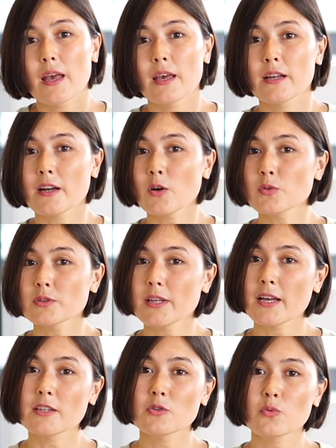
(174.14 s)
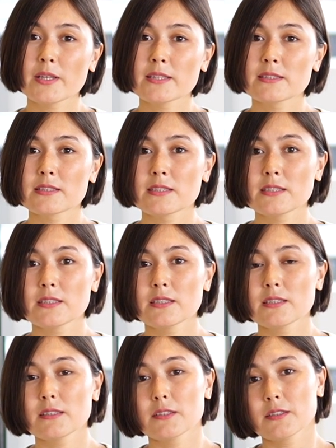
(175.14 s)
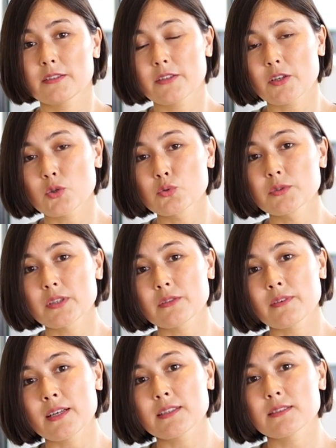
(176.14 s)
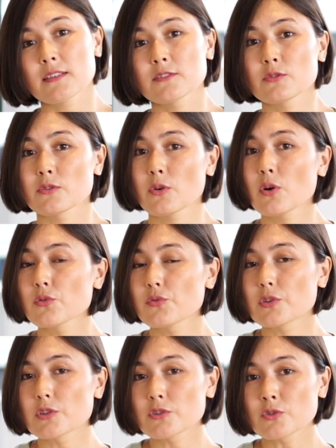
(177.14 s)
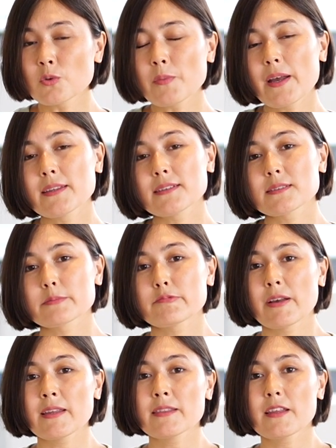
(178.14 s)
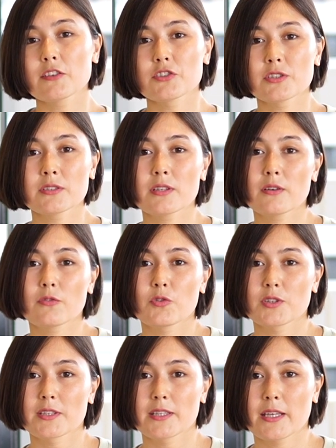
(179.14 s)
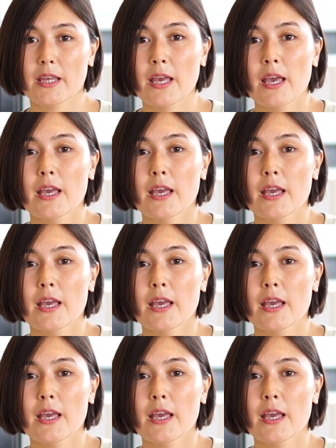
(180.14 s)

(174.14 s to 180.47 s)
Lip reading: Around 9:20, the recruiter invited us to the conference room and explained the agenda for the day.